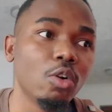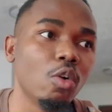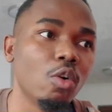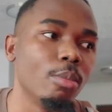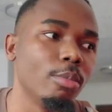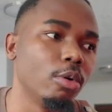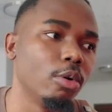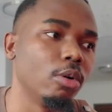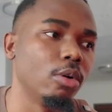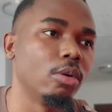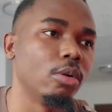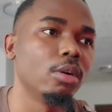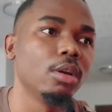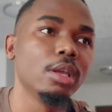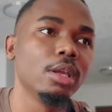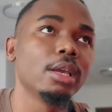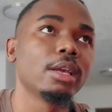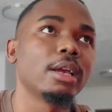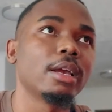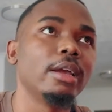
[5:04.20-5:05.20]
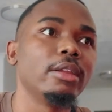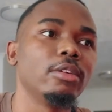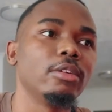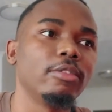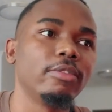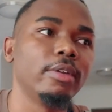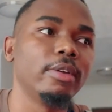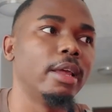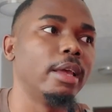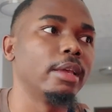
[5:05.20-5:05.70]
home or kind
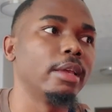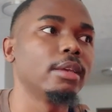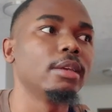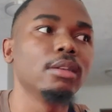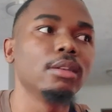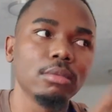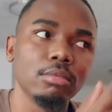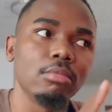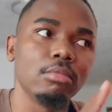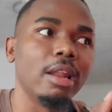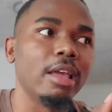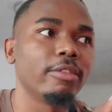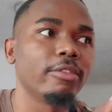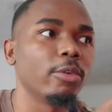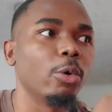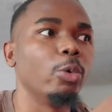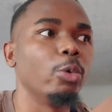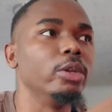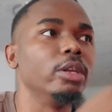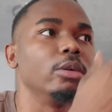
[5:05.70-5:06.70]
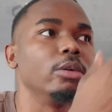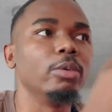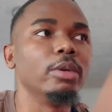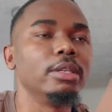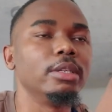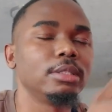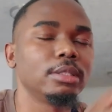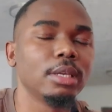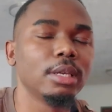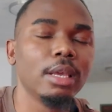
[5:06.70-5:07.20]
of like live coding
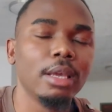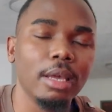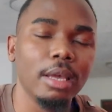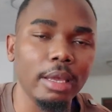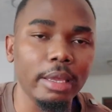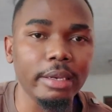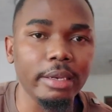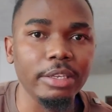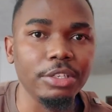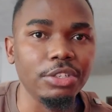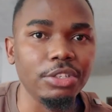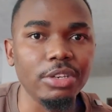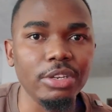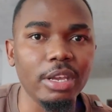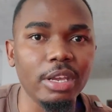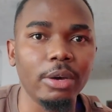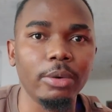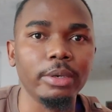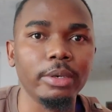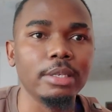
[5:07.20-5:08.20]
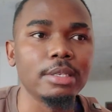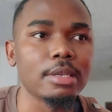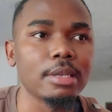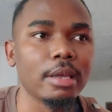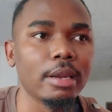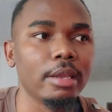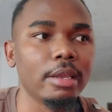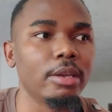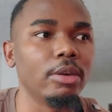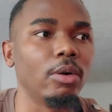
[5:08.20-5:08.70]
with an engineer on the
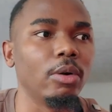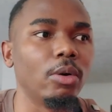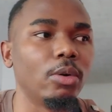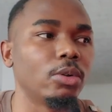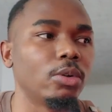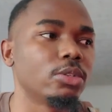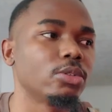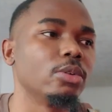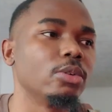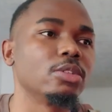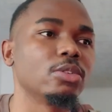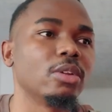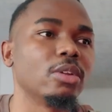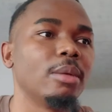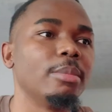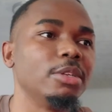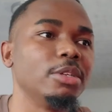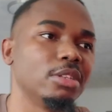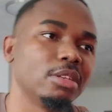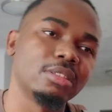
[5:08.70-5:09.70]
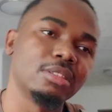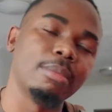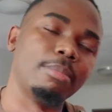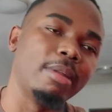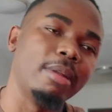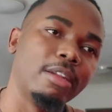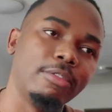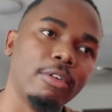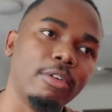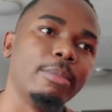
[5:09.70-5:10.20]
screen, or also it's gonna be just a
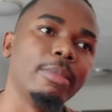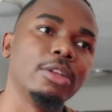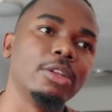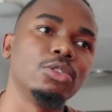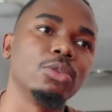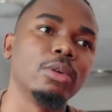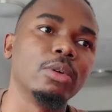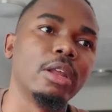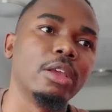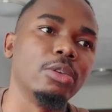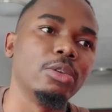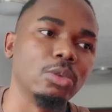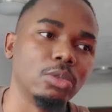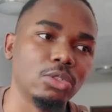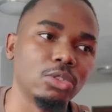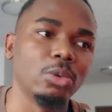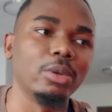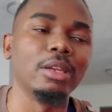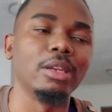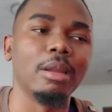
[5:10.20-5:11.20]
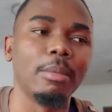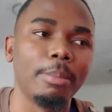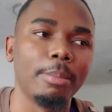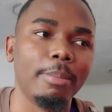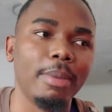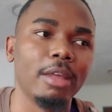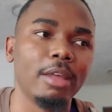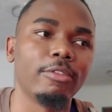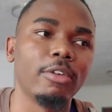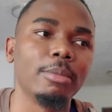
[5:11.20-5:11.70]
platform that you're gonna use. So the
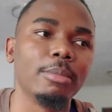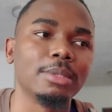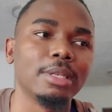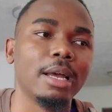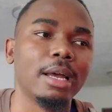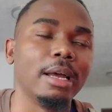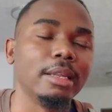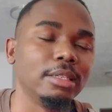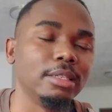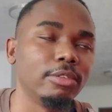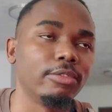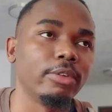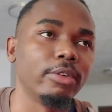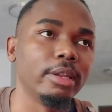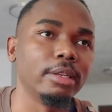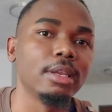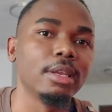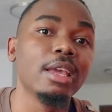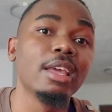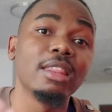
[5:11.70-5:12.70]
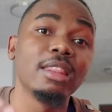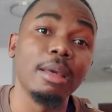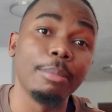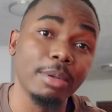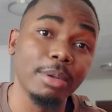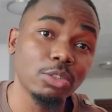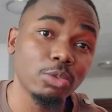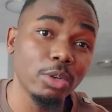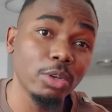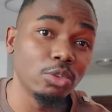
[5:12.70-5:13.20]
platforms are different. The
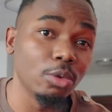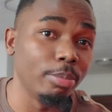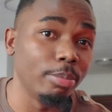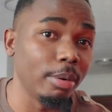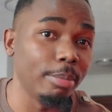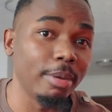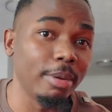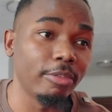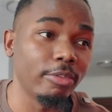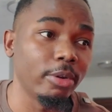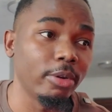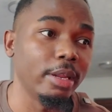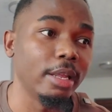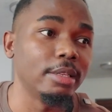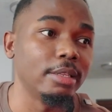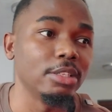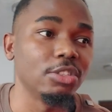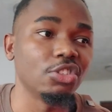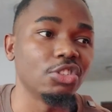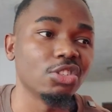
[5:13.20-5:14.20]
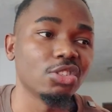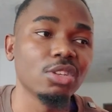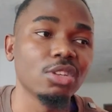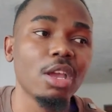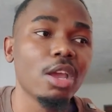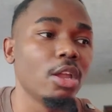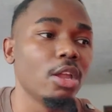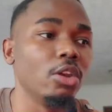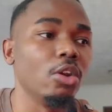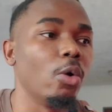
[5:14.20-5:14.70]
best way to prepare for that is just
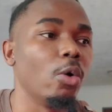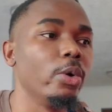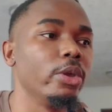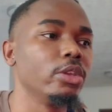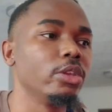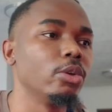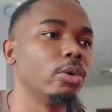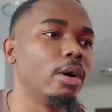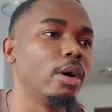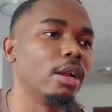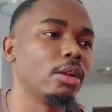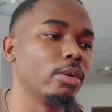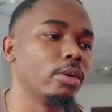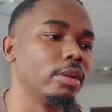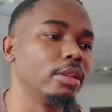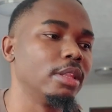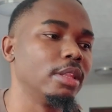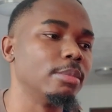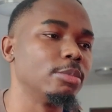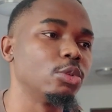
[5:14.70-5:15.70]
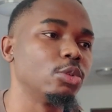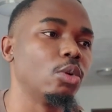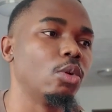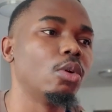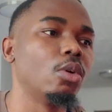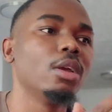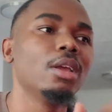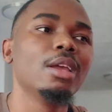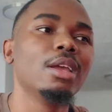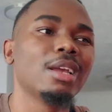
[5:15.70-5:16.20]
knowing your algorithms,
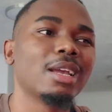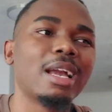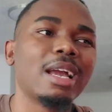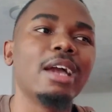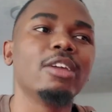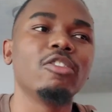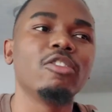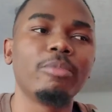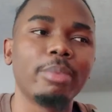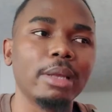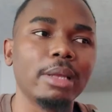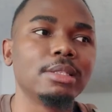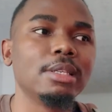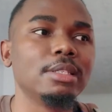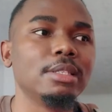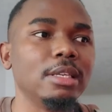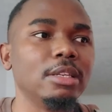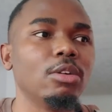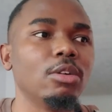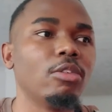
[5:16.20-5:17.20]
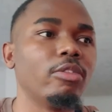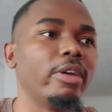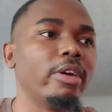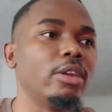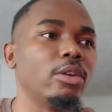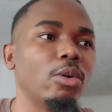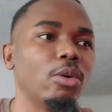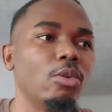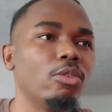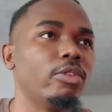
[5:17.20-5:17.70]
or kind of practice it over
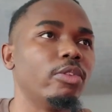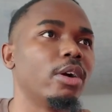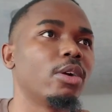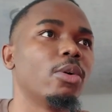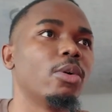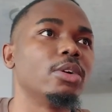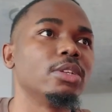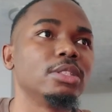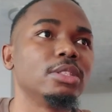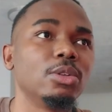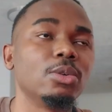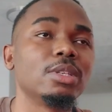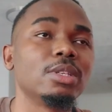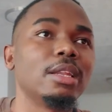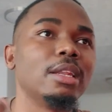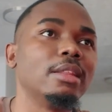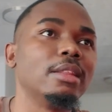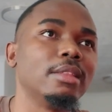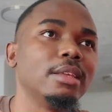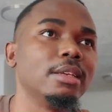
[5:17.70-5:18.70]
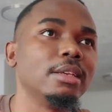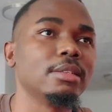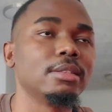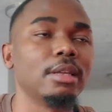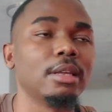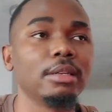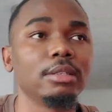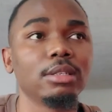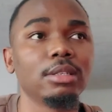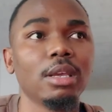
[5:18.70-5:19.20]
and over, because those are the things
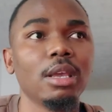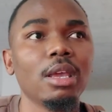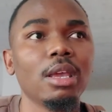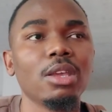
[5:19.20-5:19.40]
that